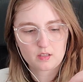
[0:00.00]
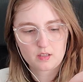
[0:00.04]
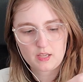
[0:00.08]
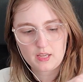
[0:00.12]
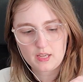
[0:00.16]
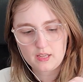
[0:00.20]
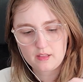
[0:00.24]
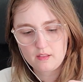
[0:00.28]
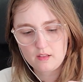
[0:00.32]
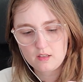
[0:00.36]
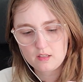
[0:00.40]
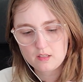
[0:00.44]

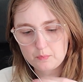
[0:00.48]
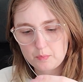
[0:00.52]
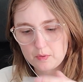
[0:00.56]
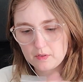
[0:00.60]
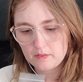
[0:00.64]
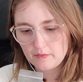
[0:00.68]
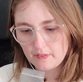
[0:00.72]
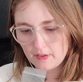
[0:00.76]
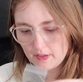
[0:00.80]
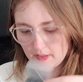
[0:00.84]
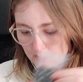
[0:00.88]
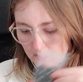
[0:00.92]
And this
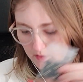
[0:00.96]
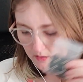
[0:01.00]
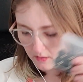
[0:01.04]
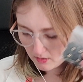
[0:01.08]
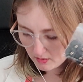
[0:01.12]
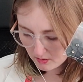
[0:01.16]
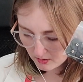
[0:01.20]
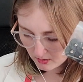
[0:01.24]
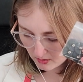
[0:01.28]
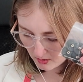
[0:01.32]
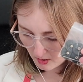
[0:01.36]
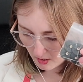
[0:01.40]

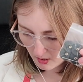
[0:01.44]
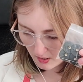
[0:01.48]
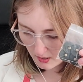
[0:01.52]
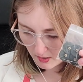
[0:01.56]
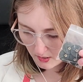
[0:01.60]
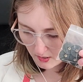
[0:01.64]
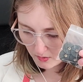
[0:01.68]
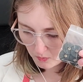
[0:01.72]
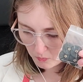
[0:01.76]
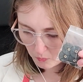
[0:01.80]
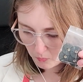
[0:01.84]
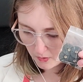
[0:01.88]
prevents
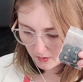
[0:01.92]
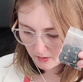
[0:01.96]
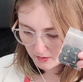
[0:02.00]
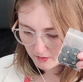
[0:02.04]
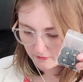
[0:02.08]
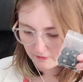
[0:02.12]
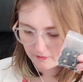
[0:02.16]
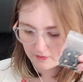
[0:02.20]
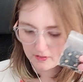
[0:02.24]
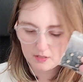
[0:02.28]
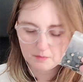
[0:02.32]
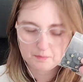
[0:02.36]
our work
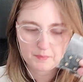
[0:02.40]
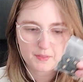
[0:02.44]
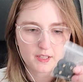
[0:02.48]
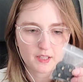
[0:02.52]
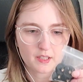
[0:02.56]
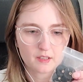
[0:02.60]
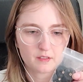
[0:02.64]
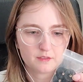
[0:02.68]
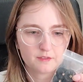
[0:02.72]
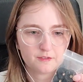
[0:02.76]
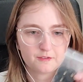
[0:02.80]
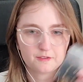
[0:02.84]
from,
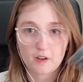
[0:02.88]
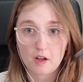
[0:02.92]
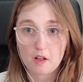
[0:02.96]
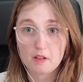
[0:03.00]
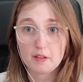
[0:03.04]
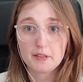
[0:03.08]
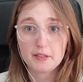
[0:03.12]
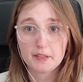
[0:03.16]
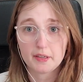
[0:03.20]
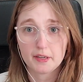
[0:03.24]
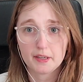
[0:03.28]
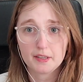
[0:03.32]

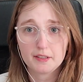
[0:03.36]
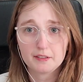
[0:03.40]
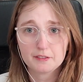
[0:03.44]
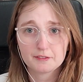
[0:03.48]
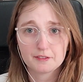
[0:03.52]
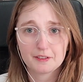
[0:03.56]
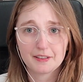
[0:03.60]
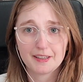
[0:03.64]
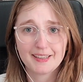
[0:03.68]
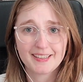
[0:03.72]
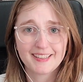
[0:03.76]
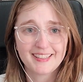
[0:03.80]
falling off.
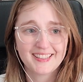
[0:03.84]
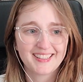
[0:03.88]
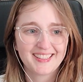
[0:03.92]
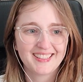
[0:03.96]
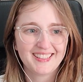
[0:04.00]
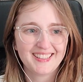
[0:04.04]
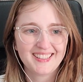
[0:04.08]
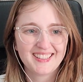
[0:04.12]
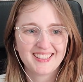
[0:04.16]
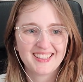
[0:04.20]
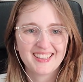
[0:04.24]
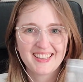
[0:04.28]

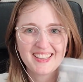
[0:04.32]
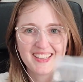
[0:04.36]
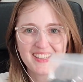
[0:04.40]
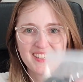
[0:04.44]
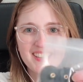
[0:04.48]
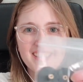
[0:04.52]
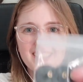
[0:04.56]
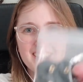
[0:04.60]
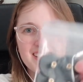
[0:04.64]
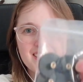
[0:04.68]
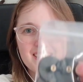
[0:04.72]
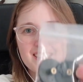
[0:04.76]

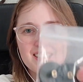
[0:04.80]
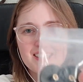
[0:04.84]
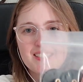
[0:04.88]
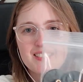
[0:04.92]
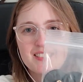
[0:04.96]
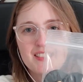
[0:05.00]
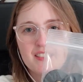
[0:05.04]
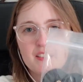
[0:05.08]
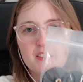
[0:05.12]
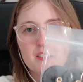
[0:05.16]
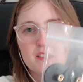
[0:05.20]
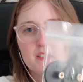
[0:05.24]

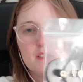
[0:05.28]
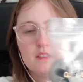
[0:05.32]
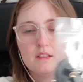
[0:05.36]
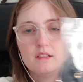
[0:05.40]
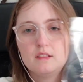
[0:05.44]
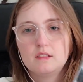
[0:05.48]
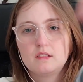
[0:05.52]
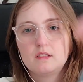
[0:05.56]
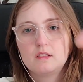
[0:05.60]
So,